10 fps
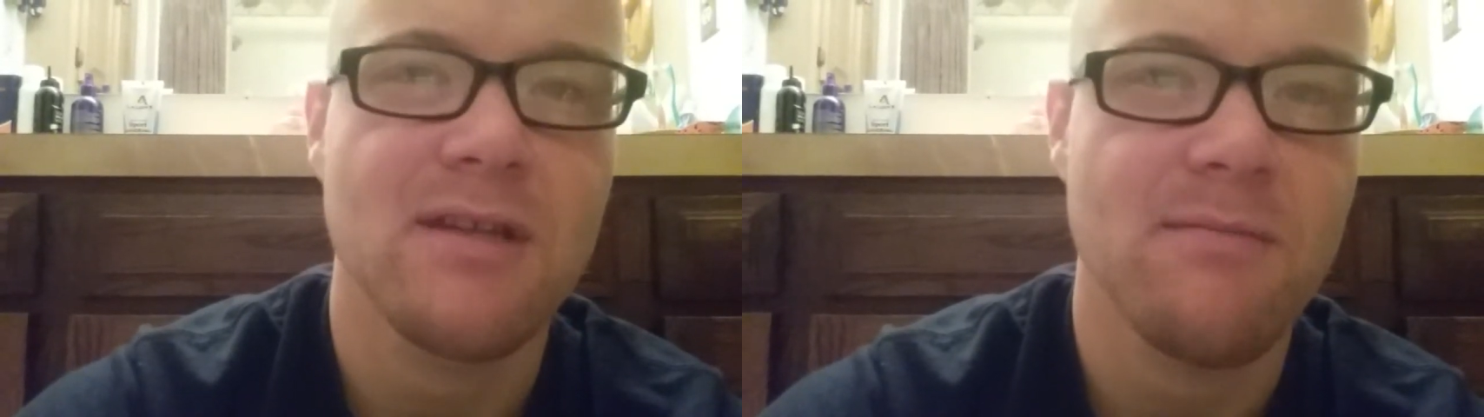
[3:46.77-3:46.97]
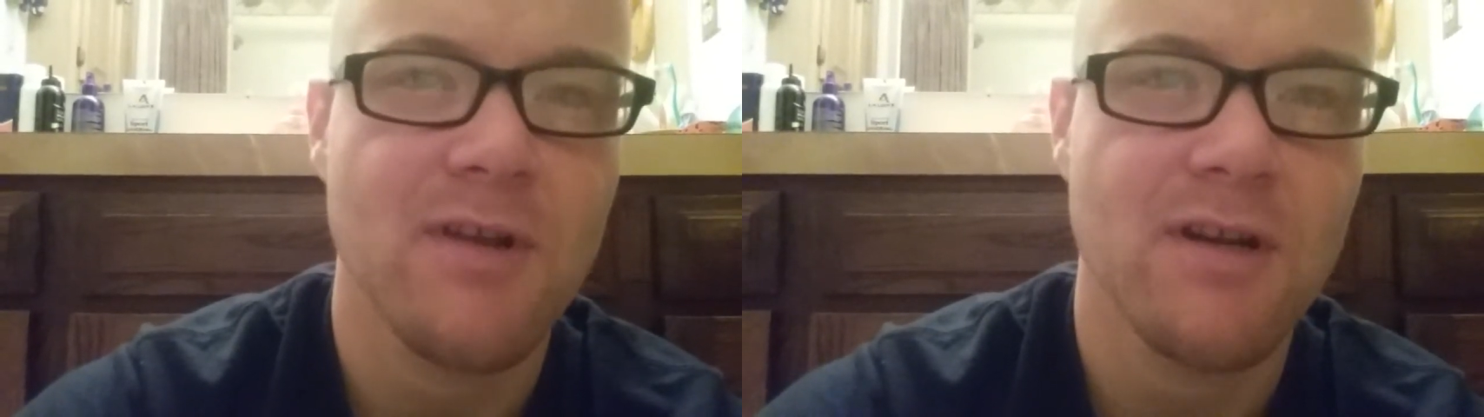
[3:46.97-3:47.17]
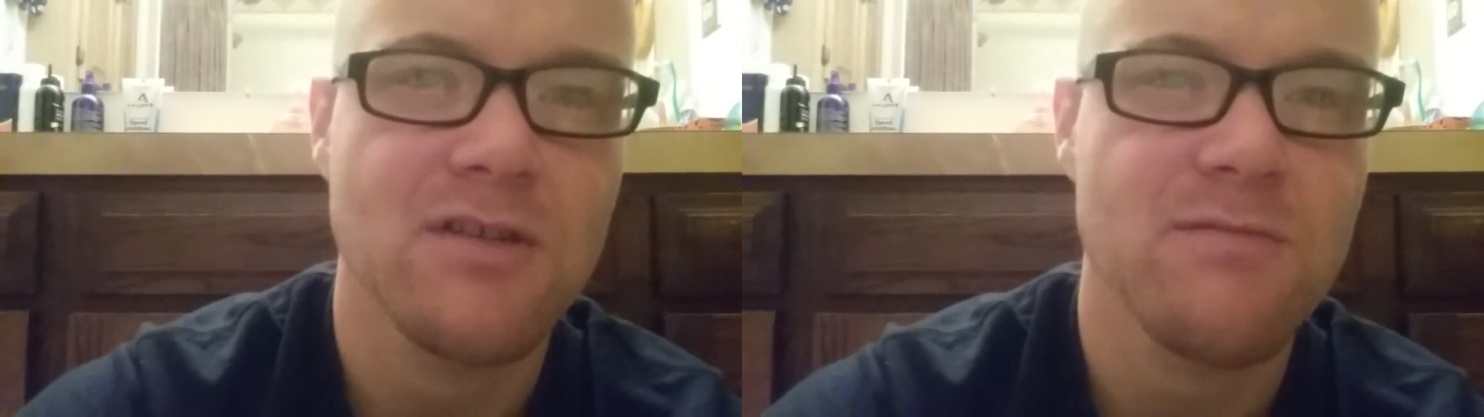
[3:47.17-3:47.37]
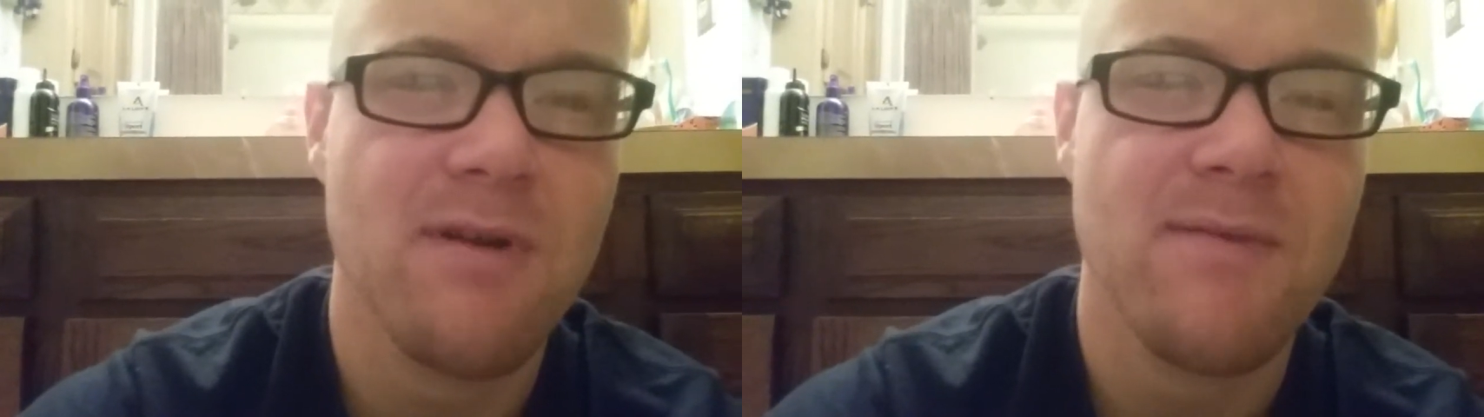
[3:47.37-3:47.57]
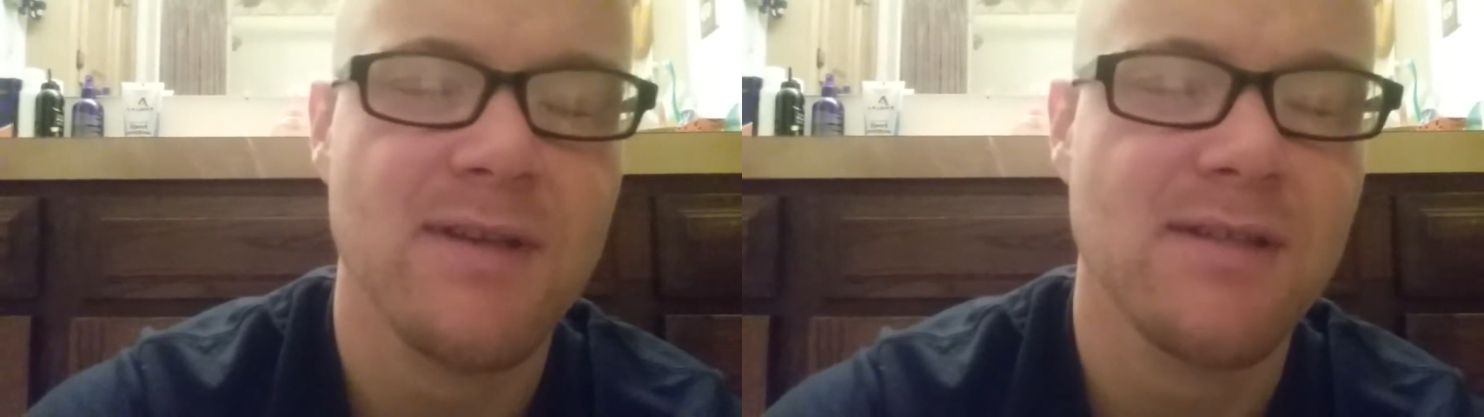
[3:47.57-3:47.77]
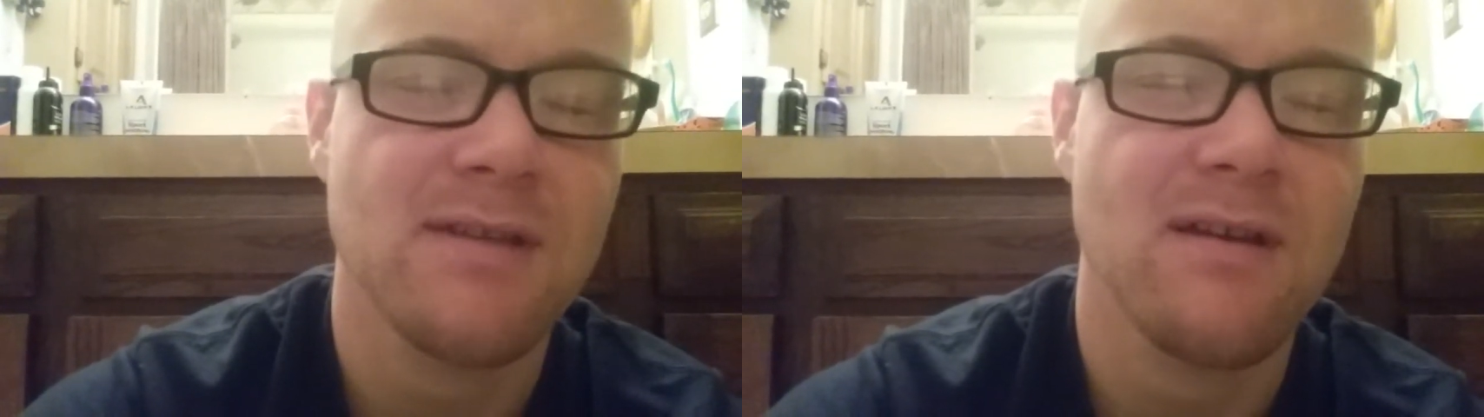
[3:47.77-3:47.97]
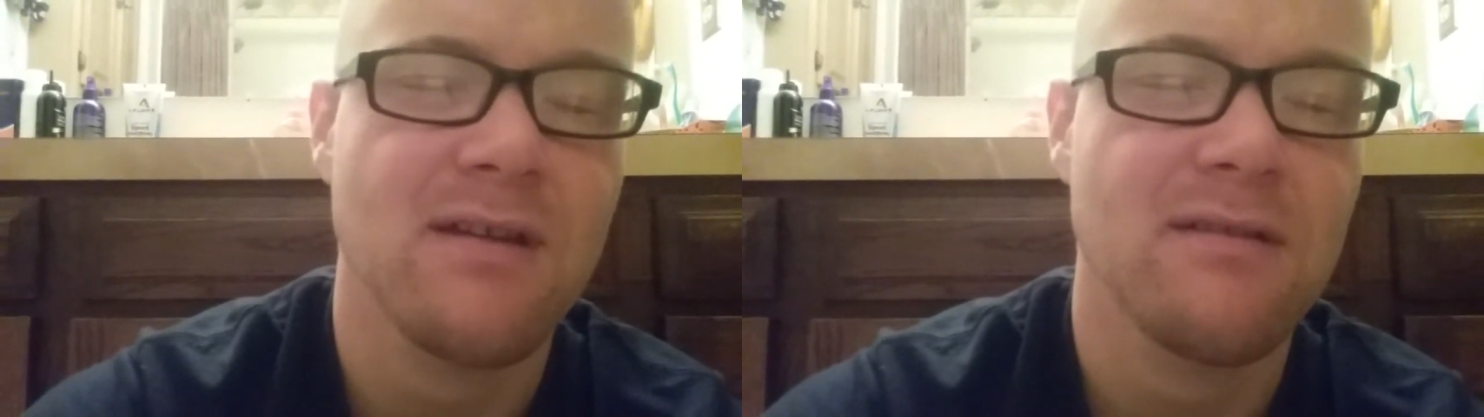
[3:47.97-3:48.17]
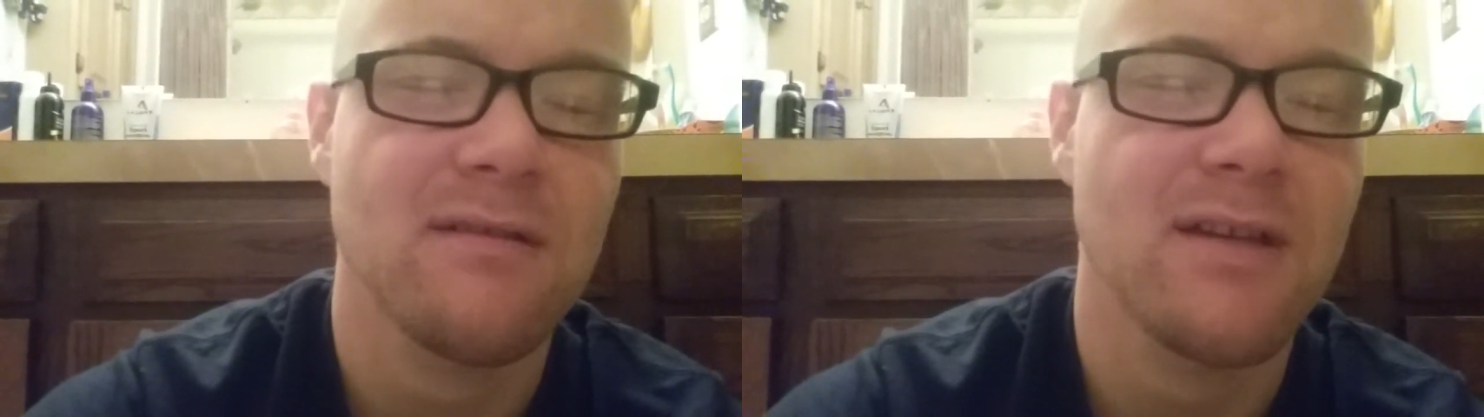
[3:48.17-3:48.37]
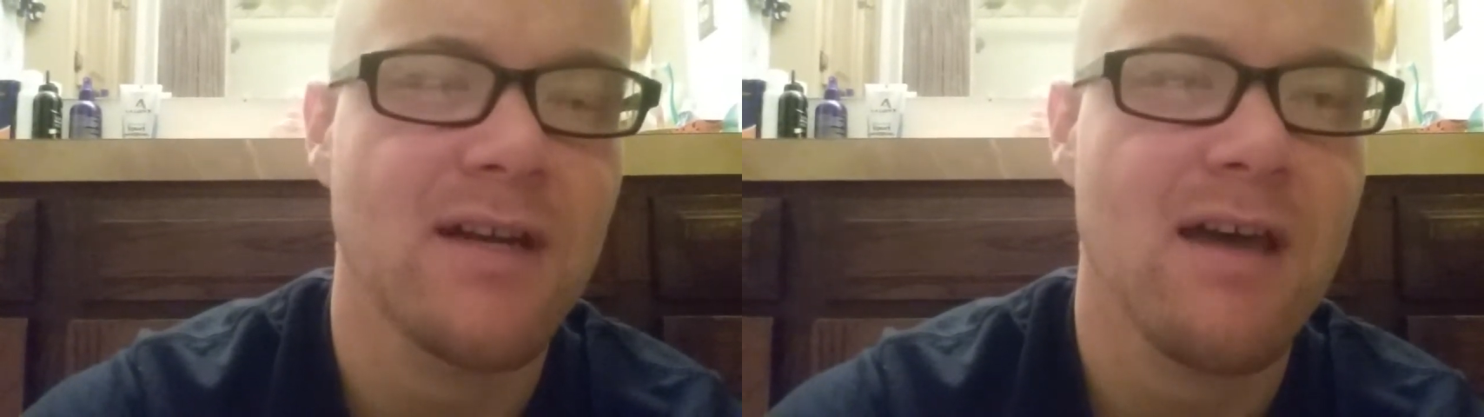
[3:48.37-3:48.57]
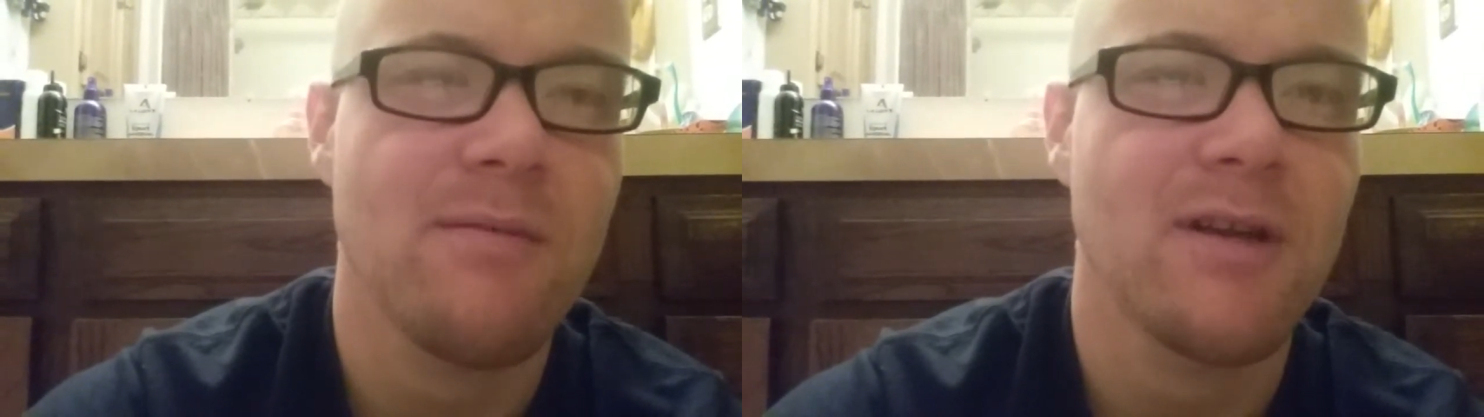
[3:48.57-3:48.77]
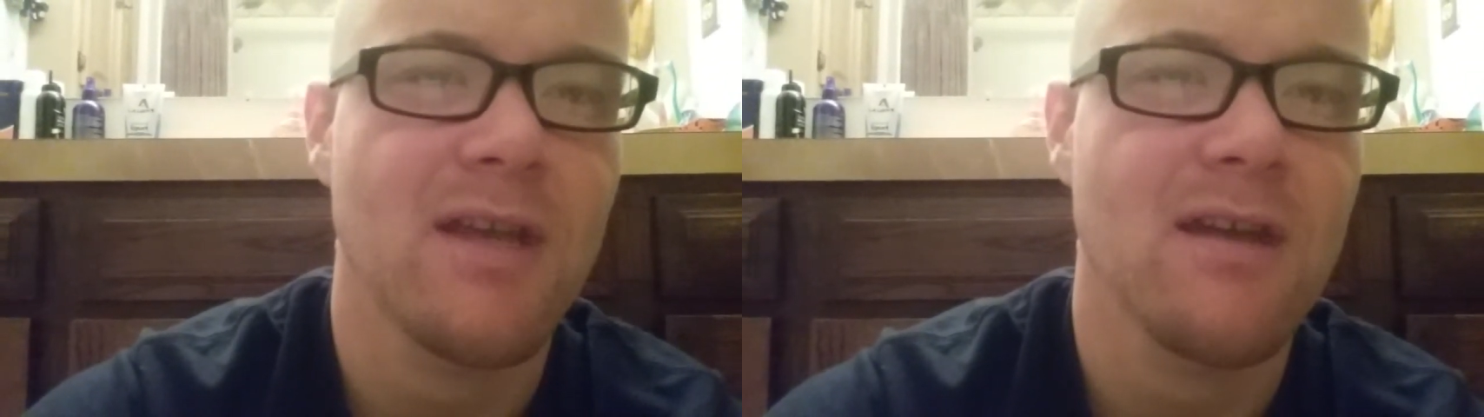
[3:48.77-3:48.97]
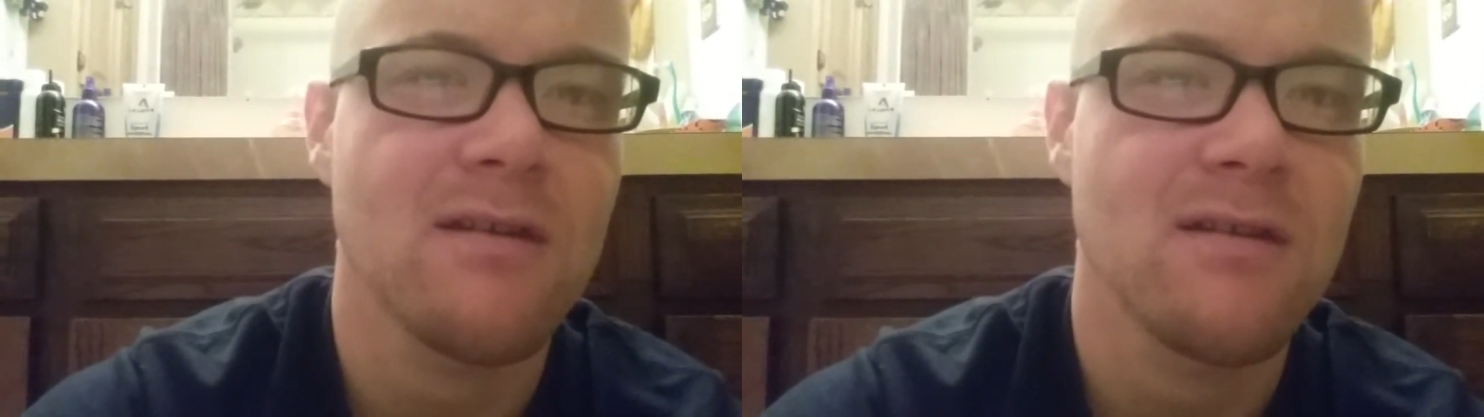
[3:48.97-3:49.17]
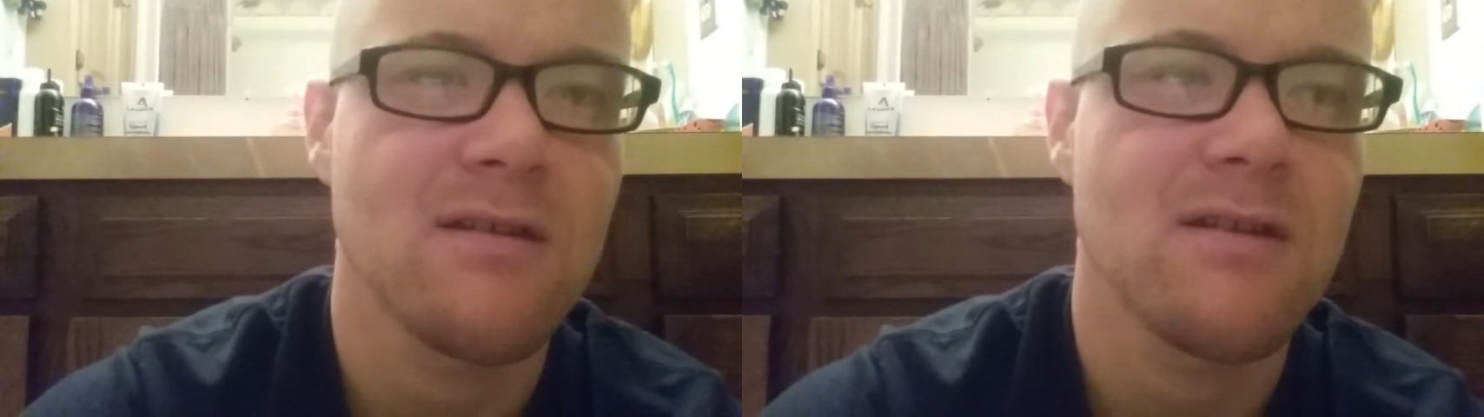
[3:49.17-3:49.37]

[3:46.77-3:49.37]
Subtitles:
and I'm going to do my best to not let it happen again.